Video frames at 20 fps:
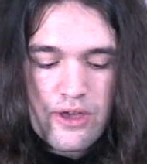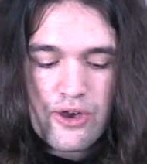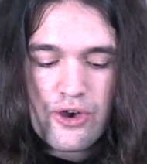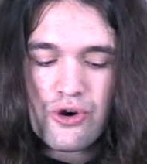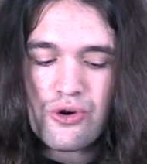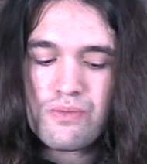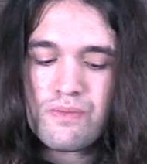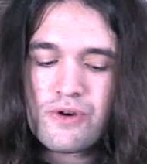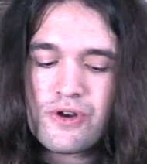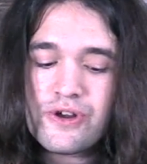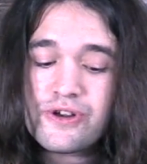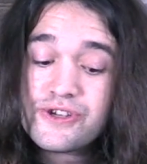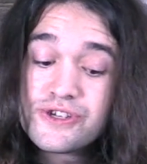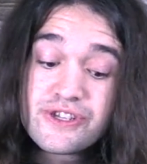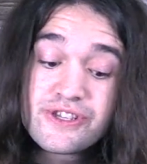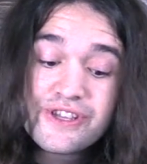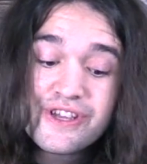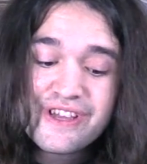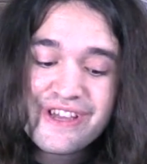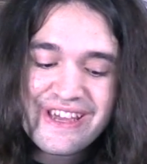
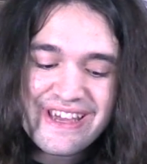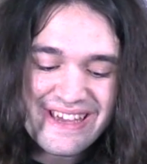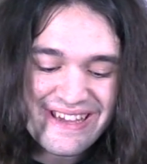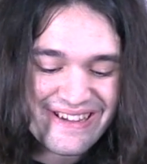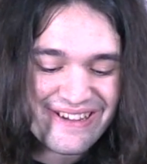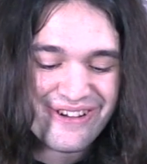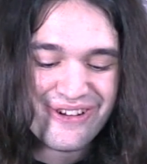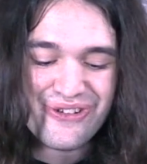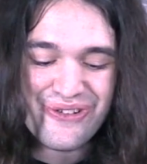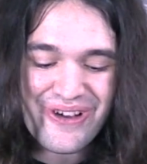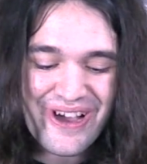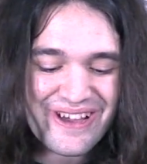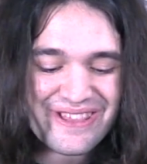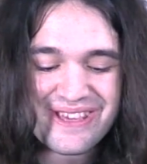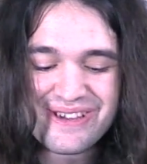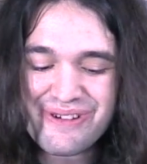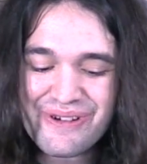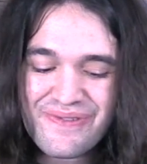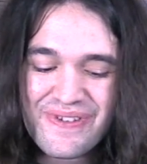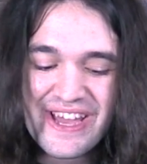Oberst, who I
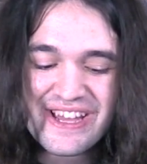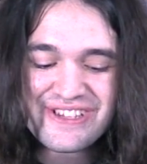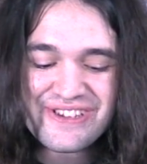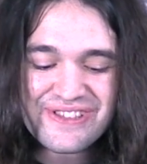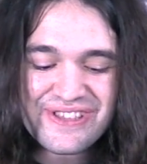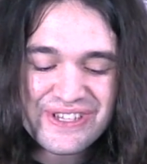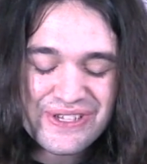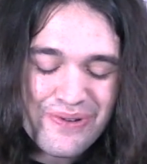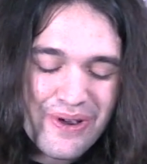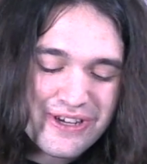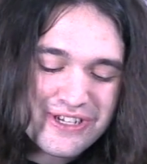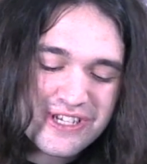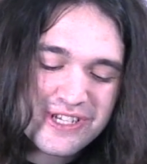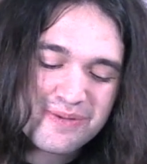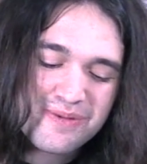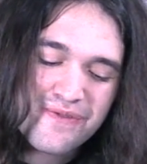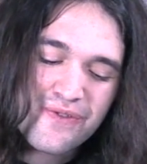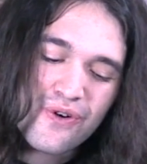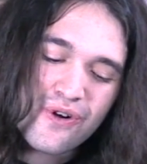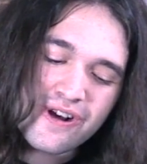think we've answered these
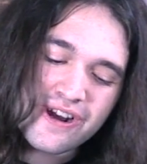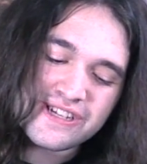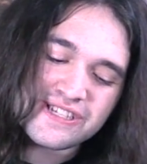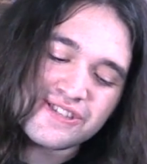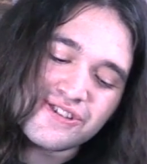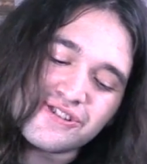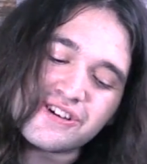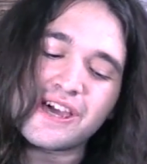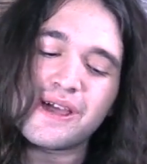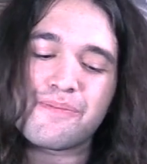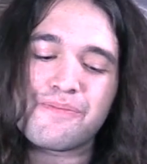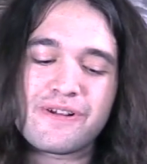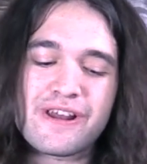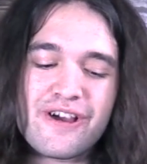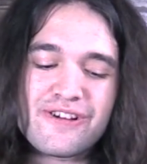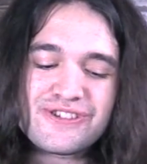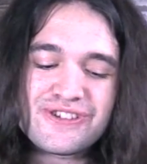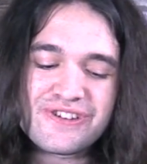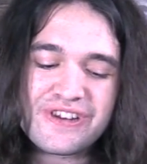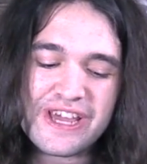questions before, and I still can't
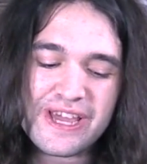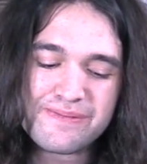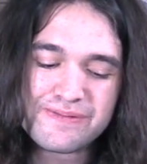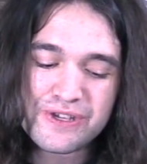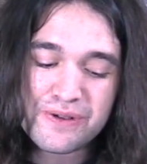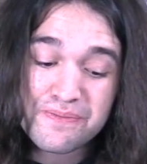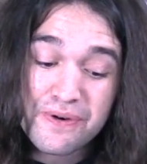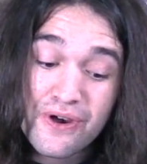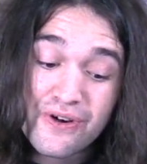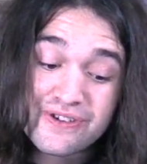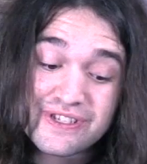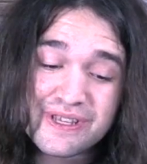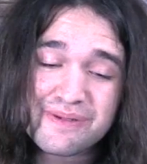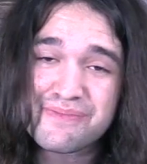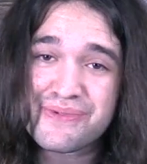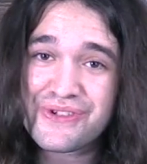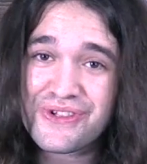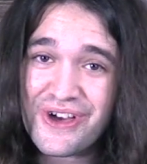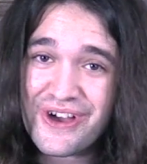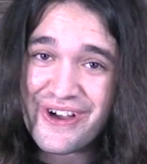pronounce your name, so post
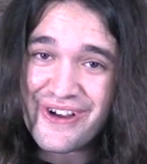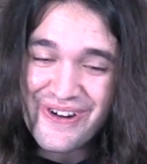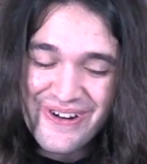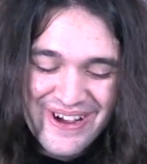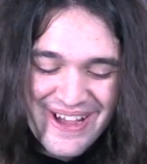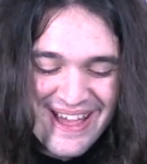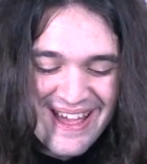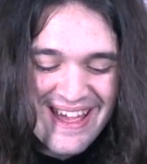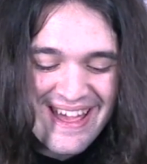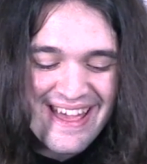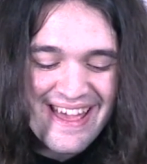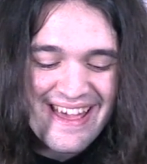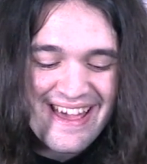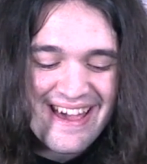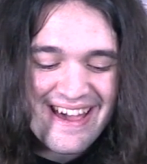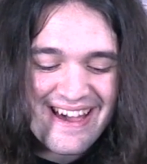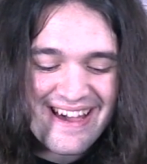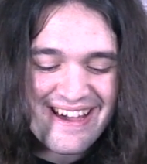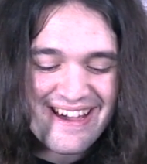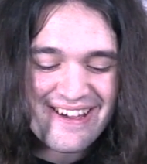it below
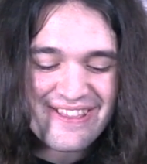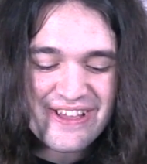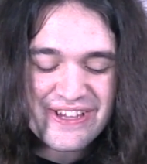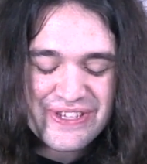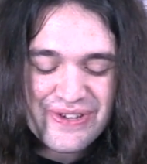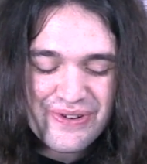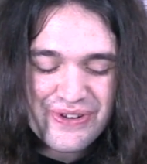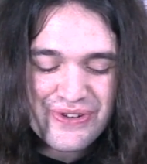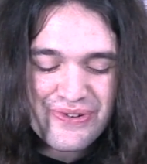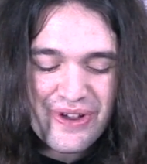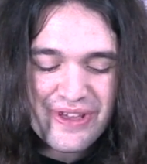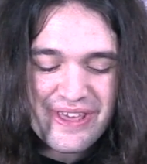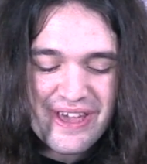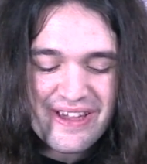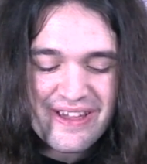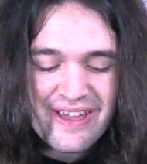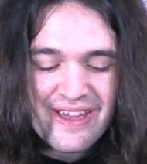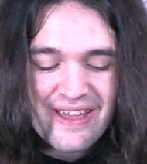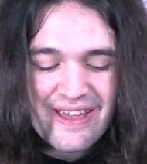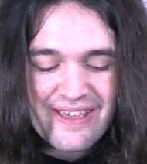uh, unless you enjoy
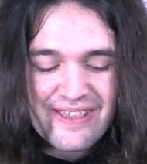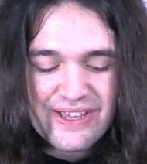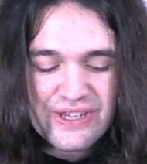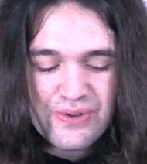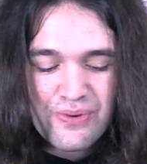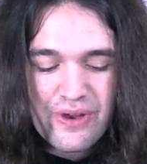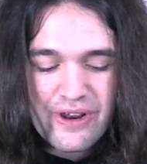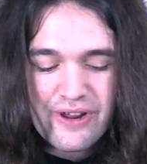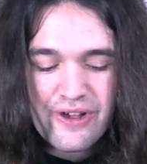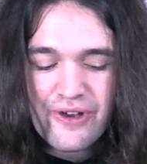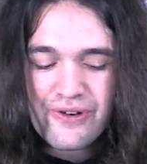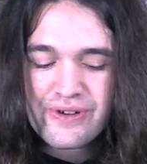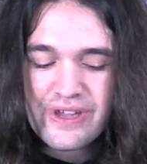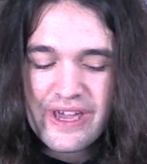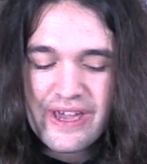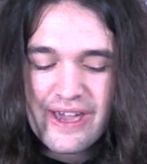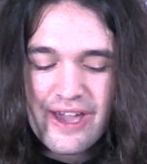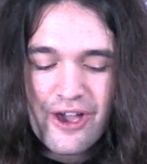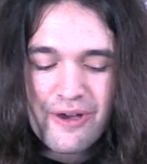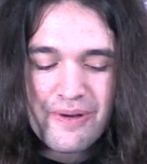that. This one,
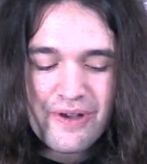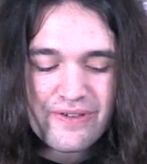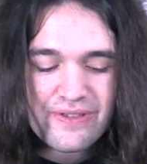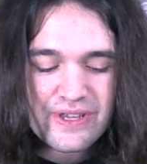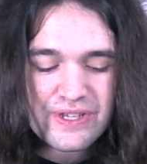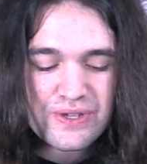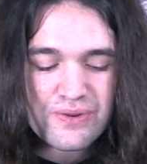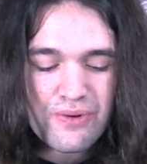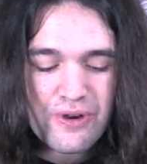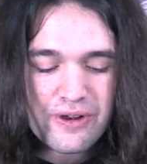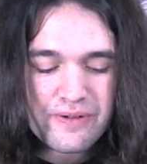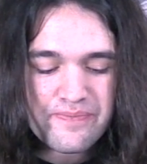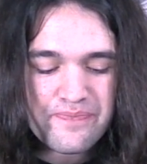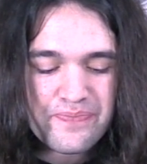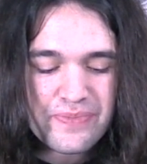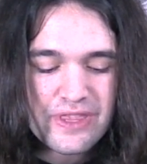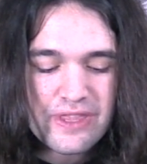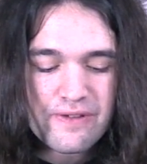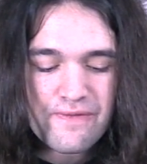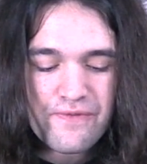okay, how about this
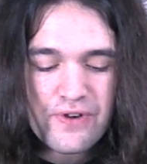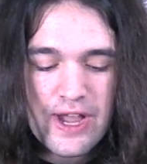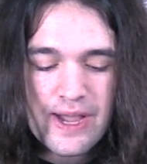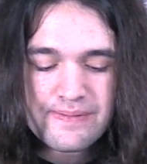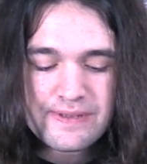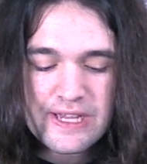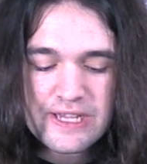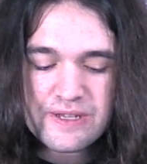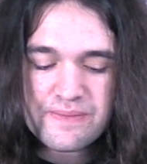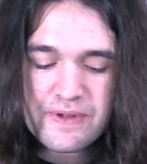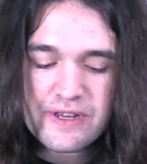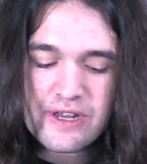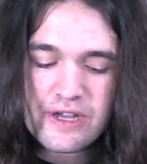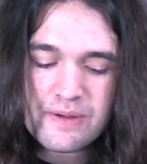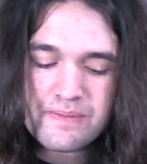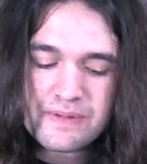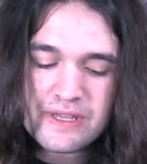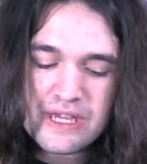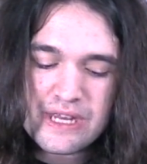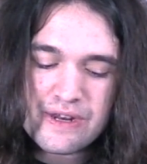one? Fraps hasn't been
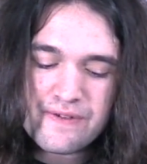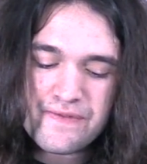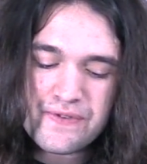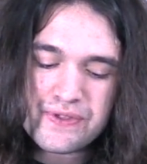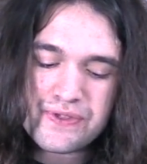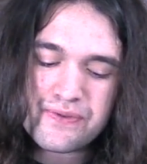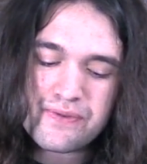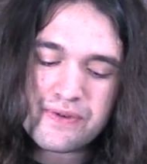updated for